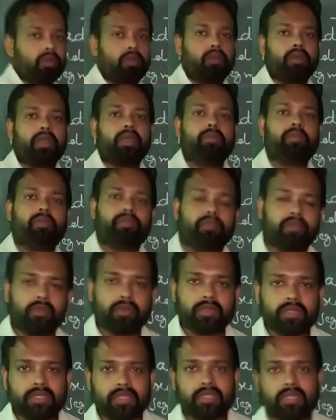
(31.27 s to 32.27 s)
Okay,
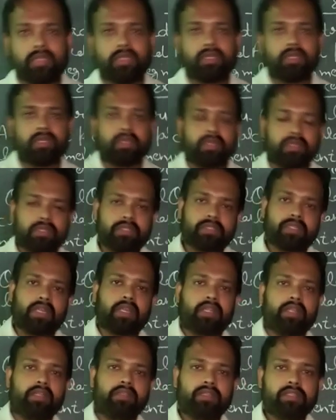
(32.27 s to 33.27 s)
before
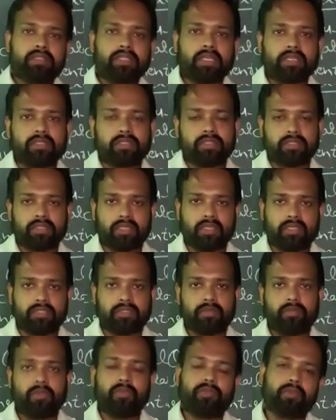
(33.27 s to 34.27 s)
starting this exercise,
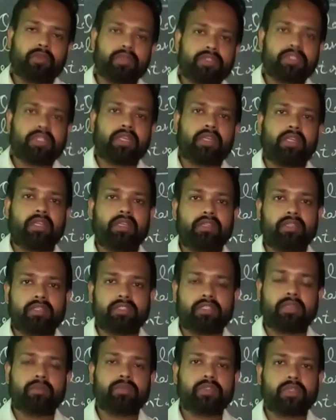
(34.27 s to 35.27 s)
before starting the
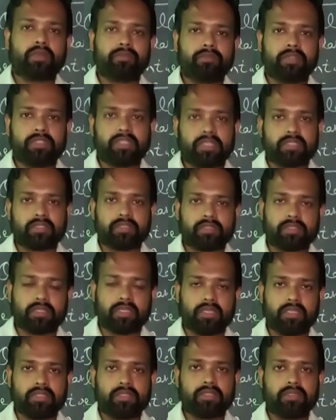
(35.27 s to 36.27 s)
sums of this
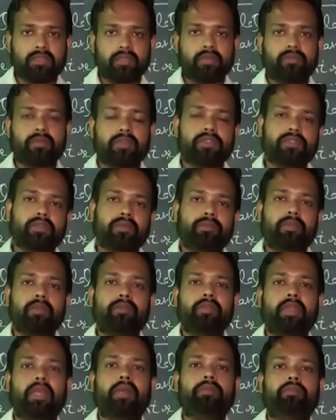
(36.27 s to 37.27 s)
exercise, first of all
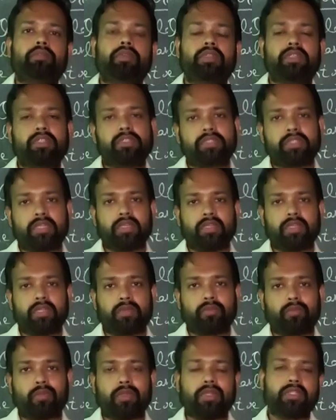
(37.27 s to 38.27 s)
we have to understand
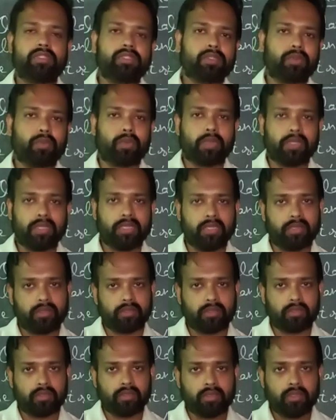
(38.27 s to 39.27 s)
that what is a
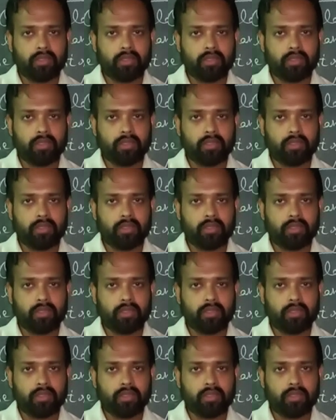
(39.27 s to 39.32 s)
quadrilateral.